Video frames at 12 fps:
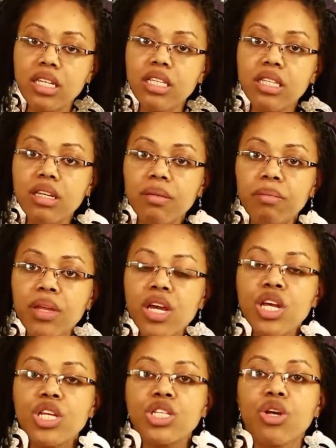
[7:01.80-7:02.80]
system
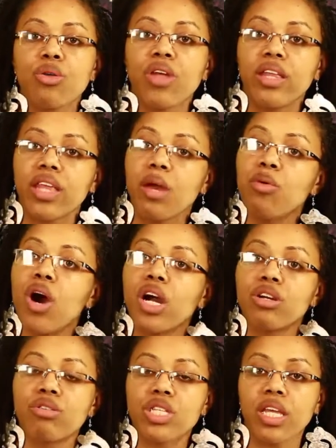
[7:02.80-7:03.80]
so that they will
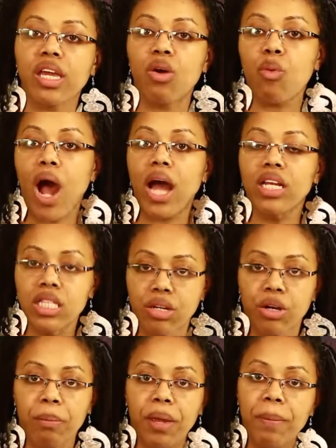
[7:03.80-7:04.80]
understand why
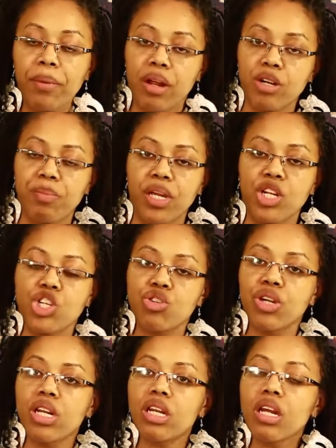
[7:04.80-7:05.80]
certain people are being
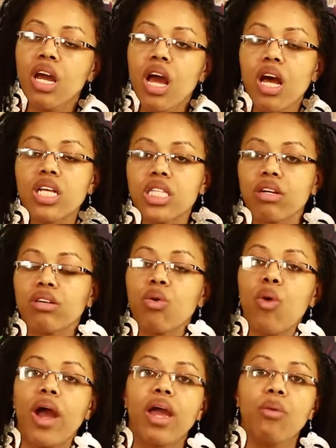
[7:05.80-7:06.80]
treated a certain
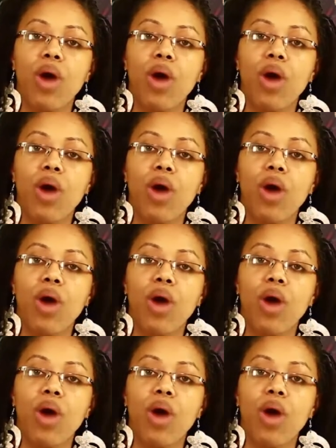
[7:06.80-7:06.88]
way,